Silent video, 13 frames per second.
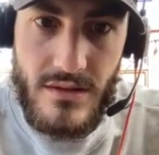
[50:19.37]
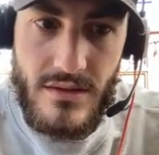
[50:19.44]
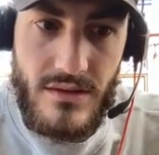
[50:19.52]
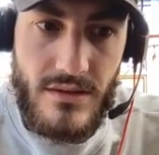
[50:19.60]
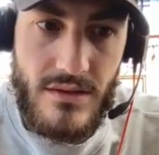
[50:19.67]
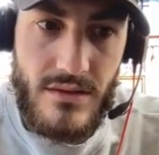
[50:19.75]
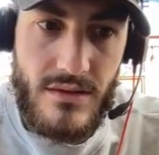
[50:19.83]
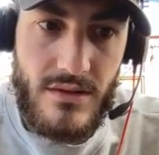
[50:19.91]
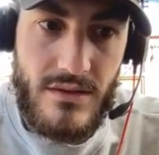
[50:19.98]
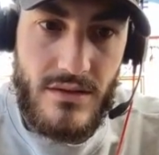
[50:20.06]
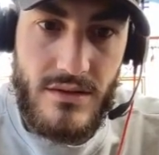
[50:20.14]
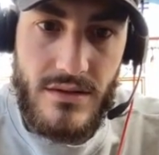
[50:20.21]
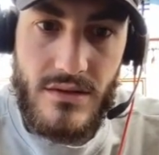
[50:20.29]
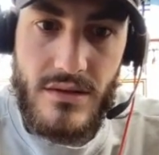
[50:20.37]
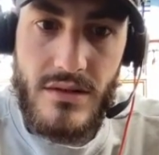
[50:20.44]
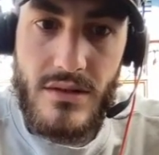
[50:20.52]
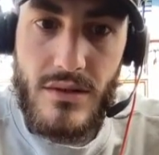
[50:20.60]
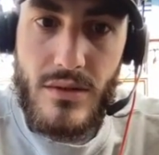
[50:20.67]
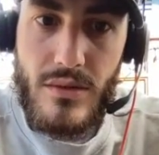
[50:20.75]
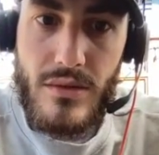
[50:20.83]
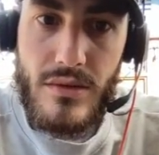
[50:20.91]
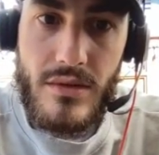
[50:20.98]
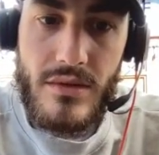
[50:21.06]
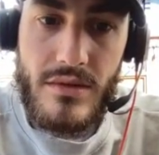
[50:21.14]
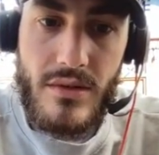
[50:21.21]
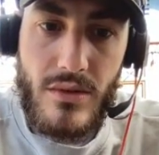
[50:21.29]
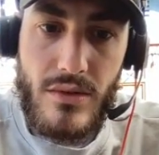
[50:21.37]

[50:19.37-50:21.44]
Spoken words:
[no speech]